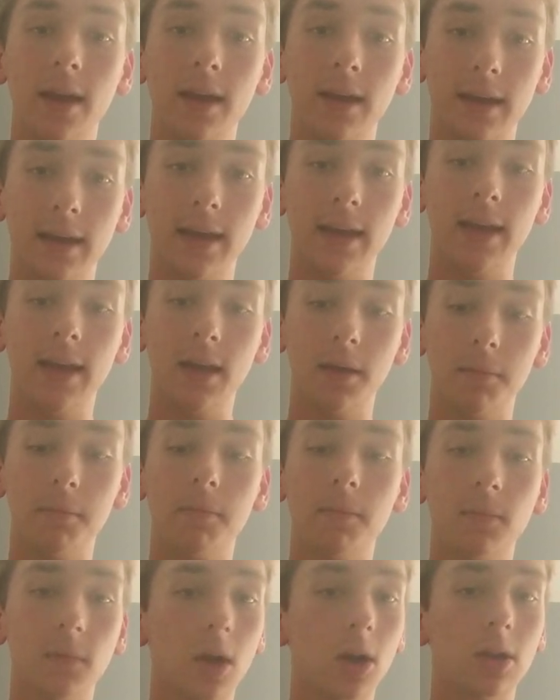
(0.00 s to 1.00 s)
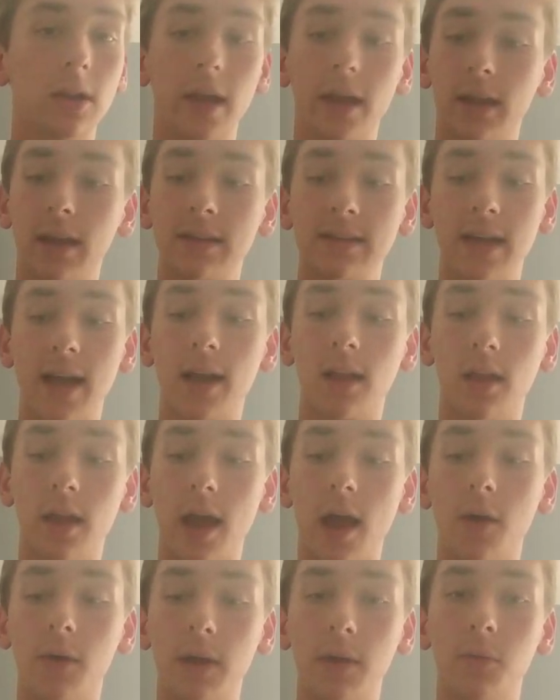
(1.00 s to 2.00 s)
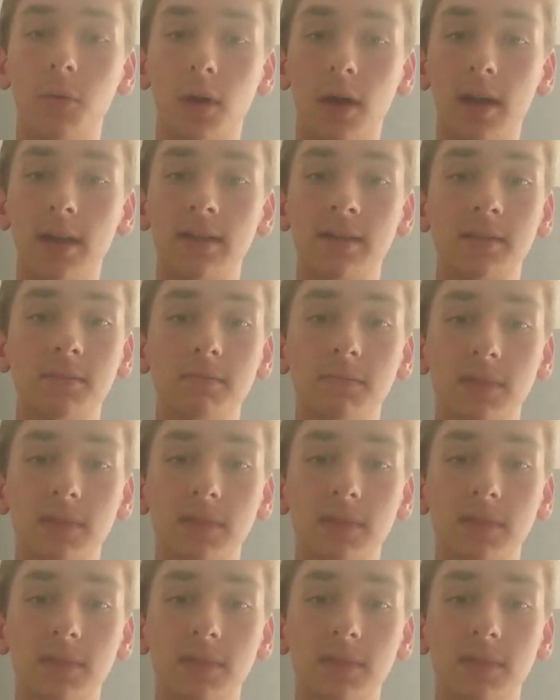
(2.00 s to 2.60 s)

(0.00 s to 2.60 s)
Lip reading: He looked like exactly how he was